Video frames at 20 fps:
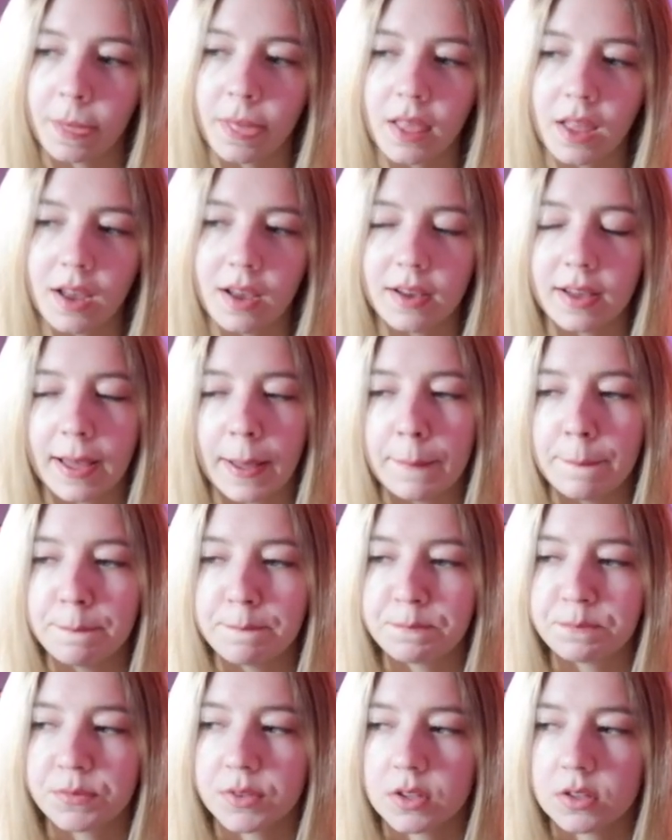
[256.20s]
Okay.
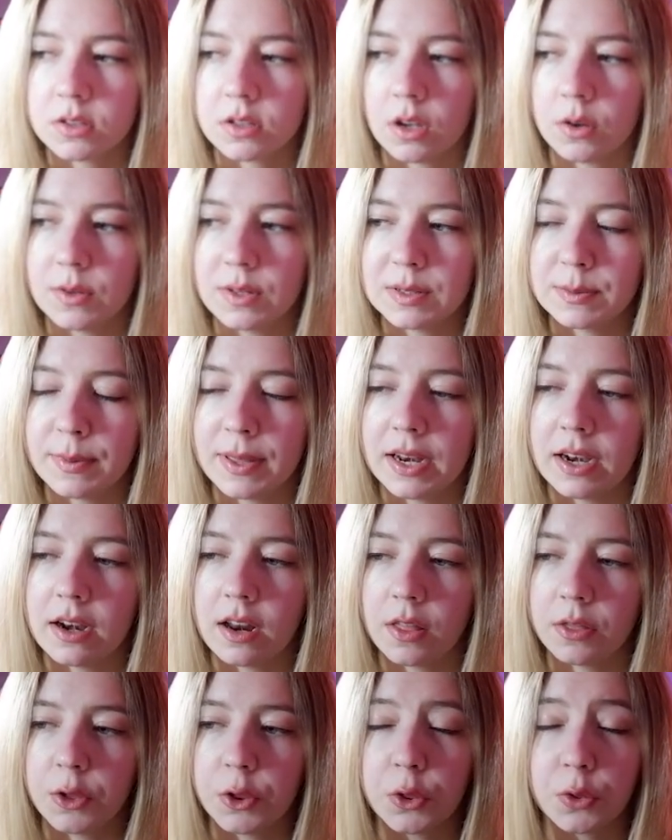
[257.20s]
So it's made
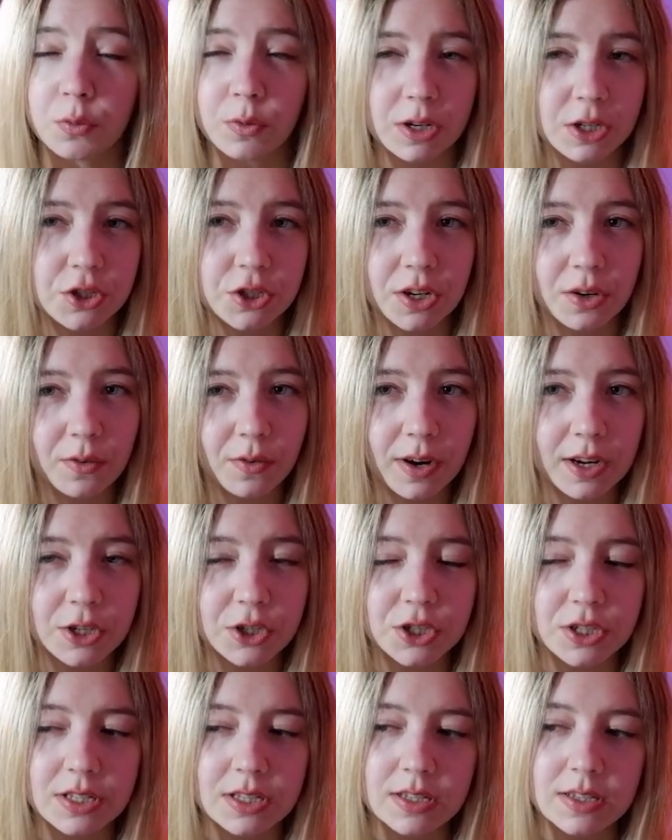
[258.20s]
another 3
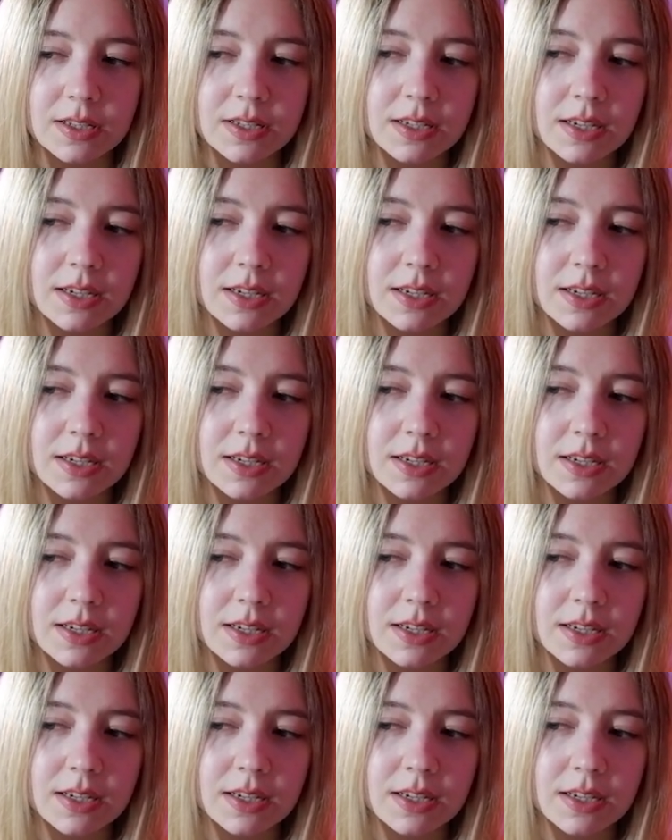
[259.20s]
generations.